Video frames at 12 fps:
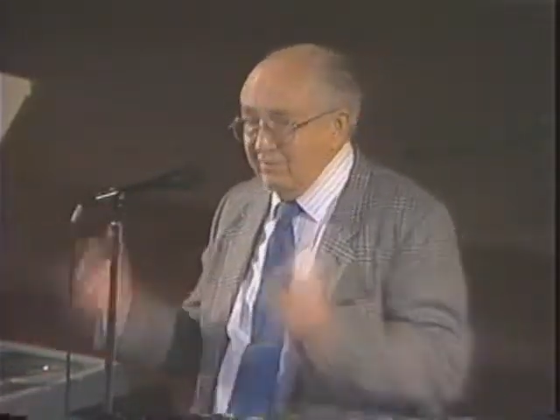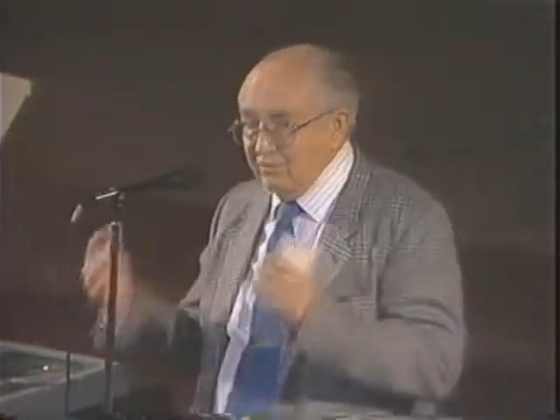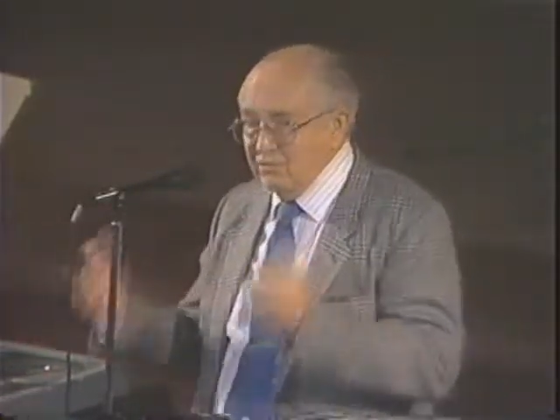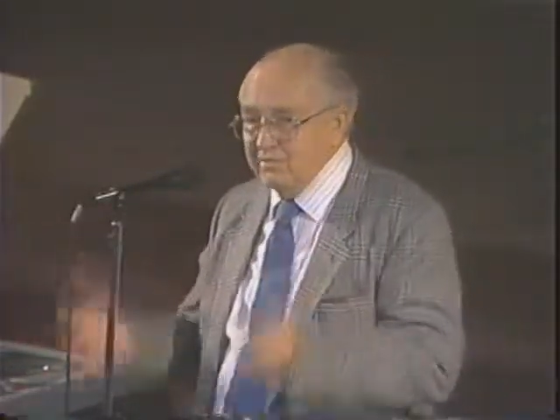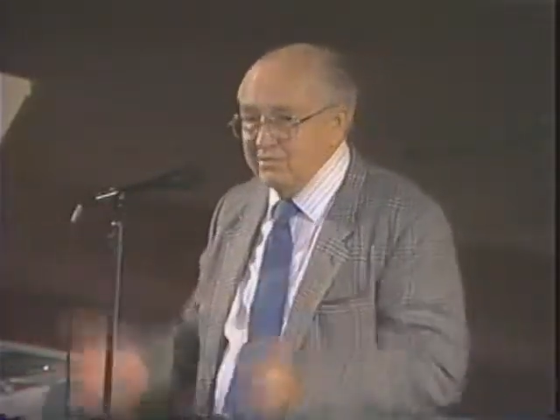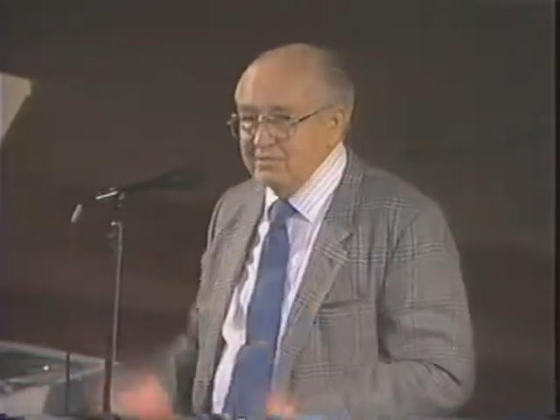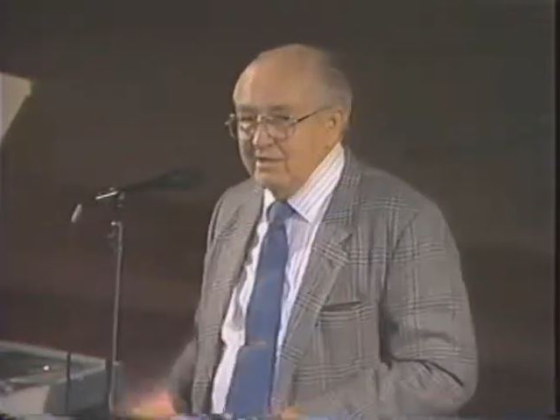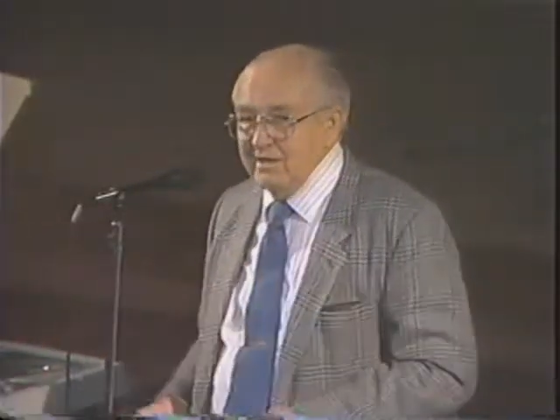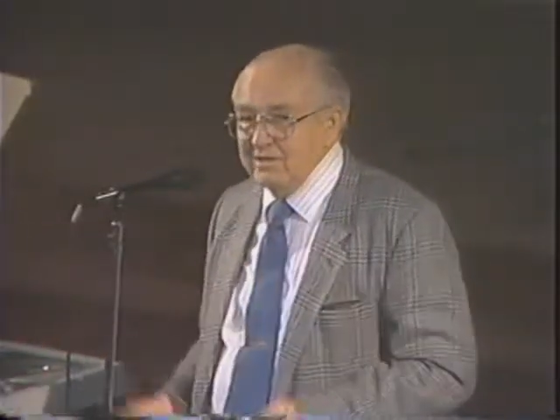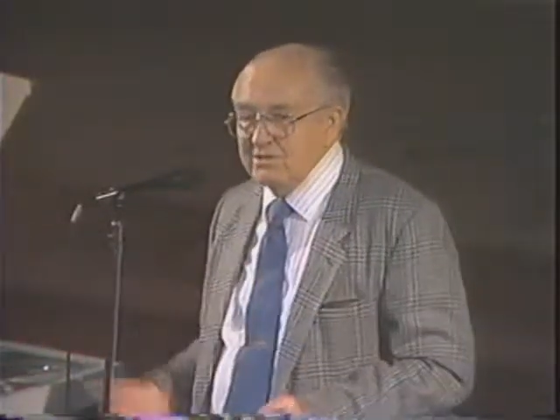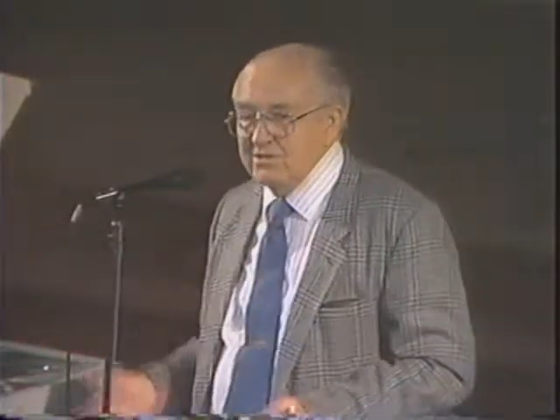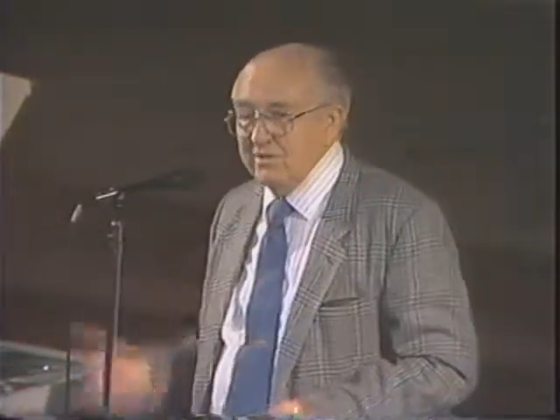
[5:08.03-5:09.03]
evolutionary
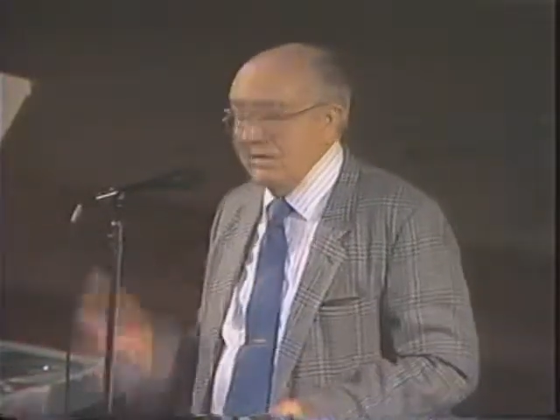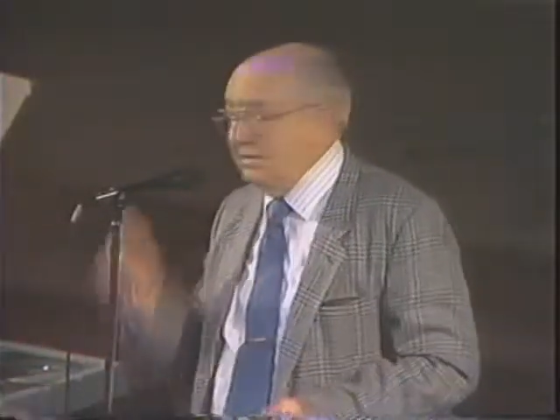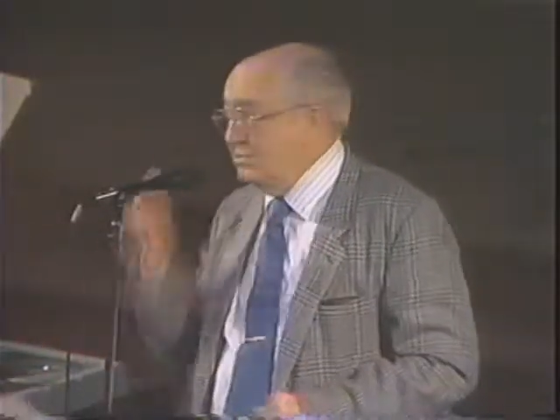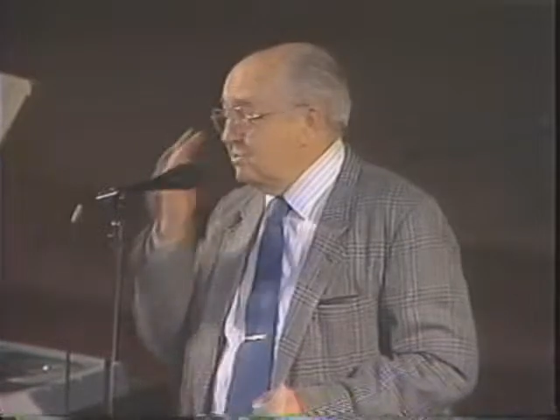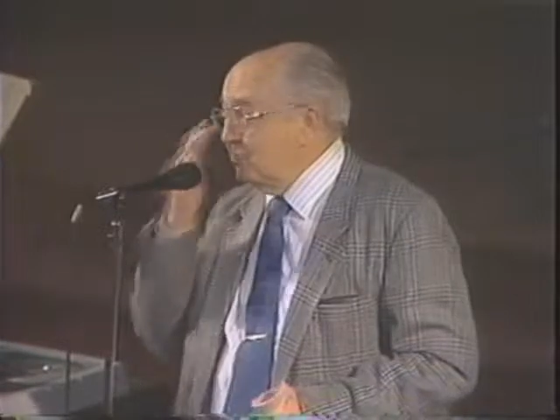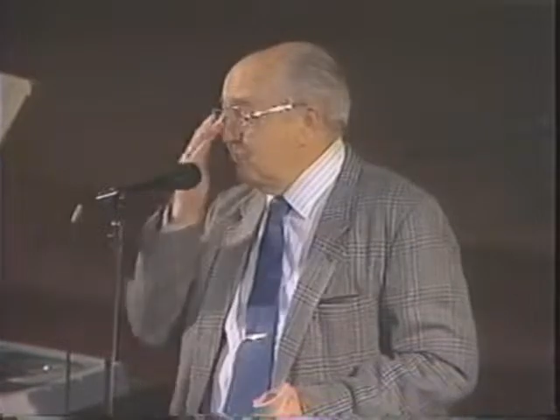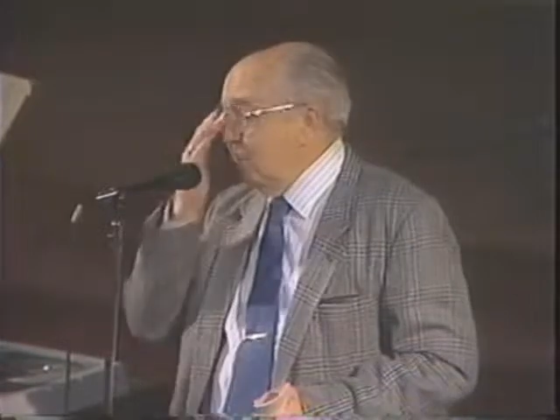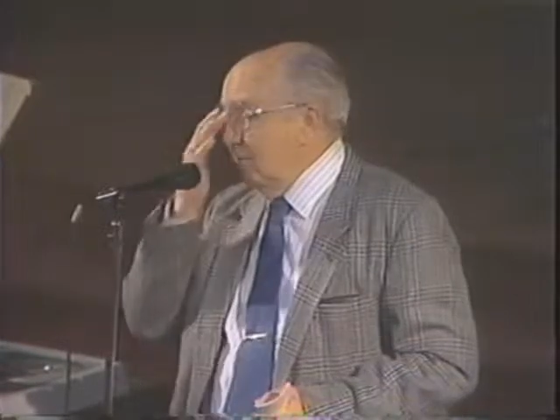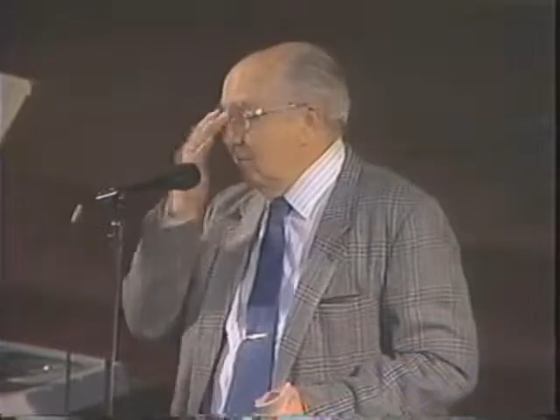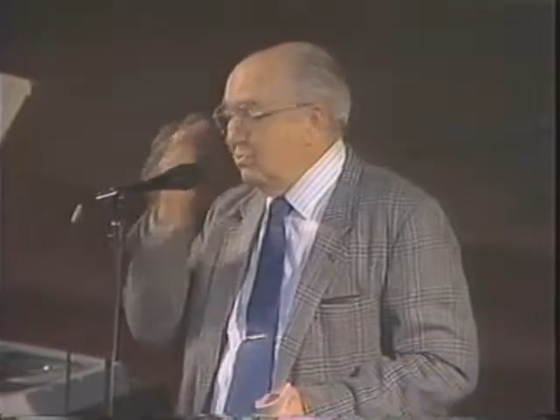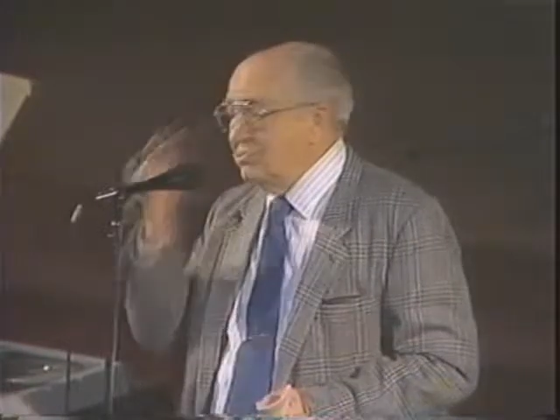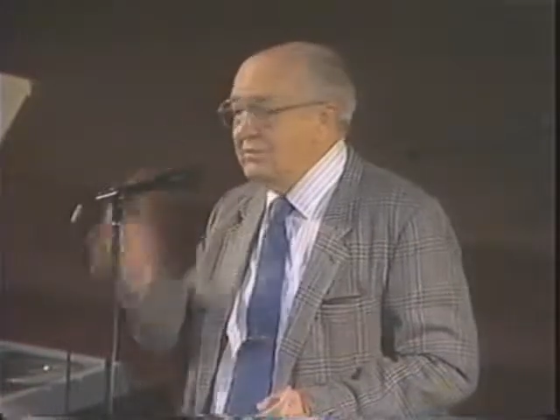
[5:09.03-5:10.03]
scientists in the 19th century
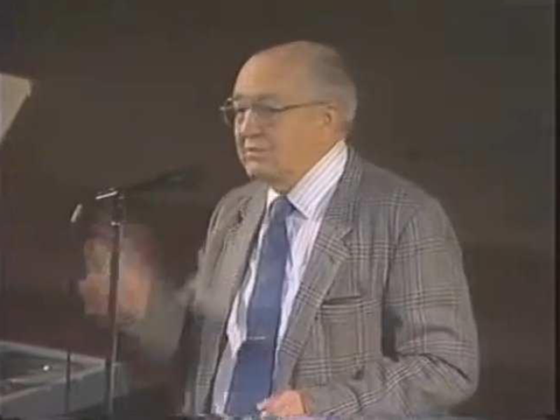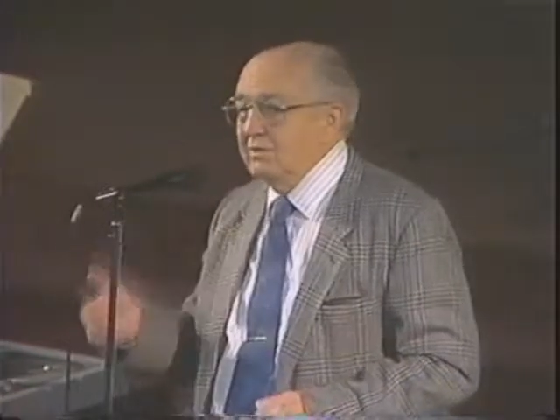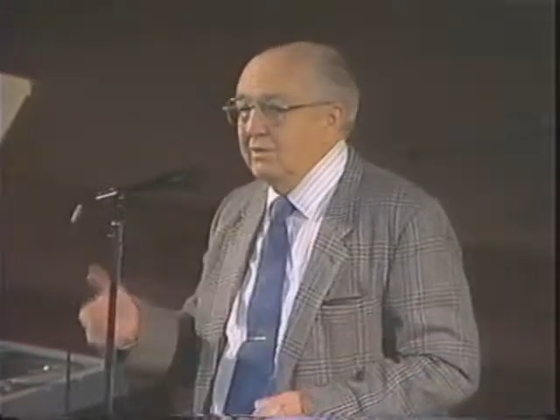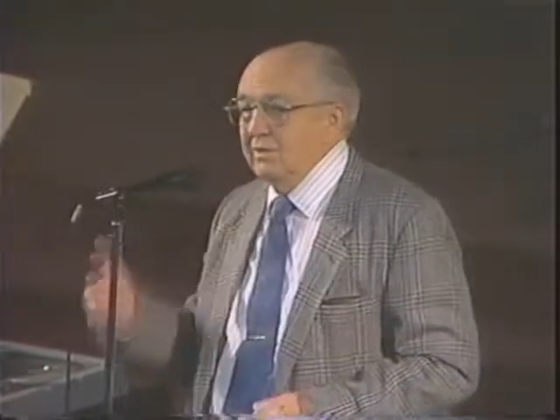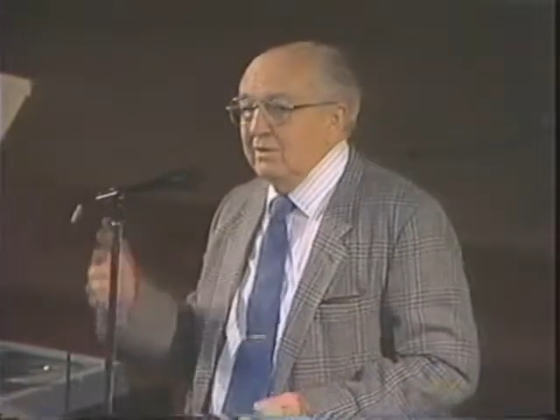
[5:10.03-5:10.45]
evolutionists,